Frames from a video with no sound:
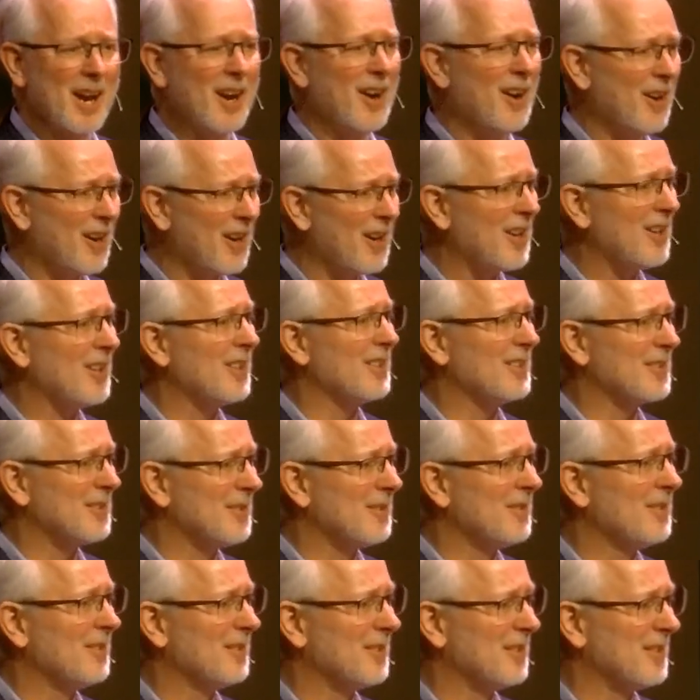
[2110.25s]
heart
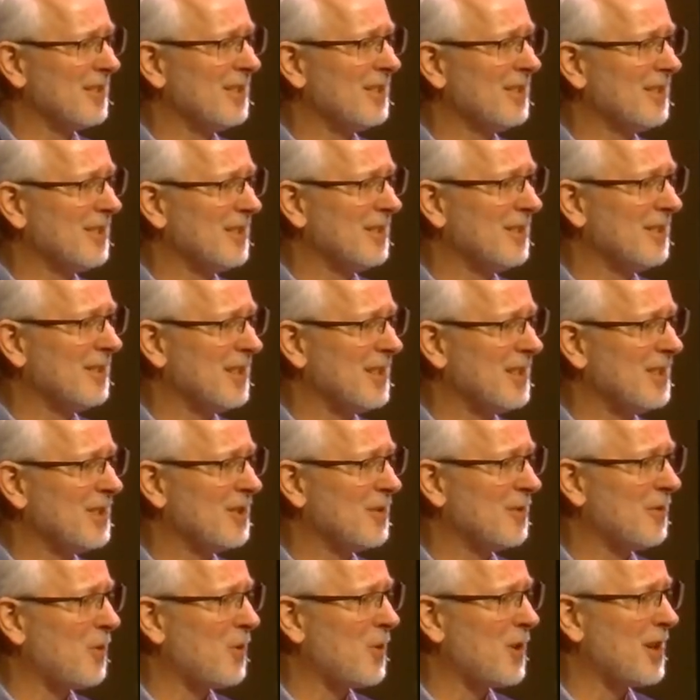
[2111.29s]
is
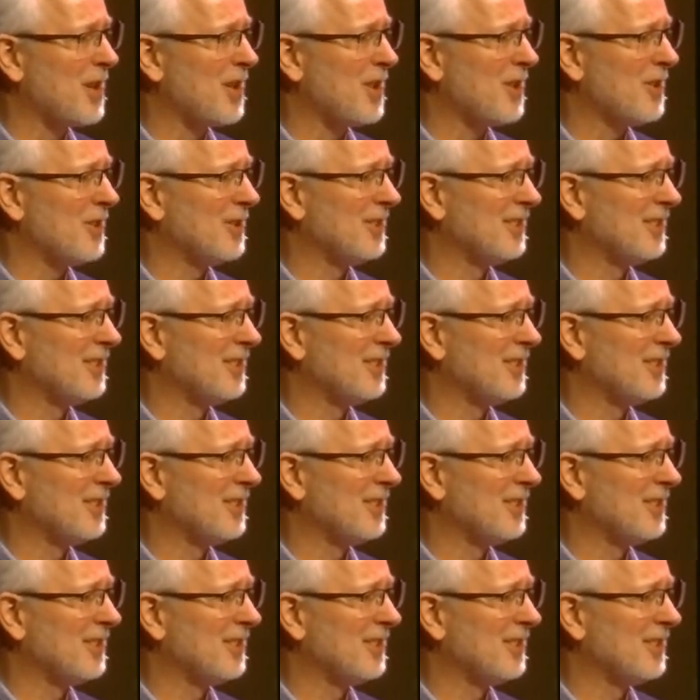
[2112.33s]
for you.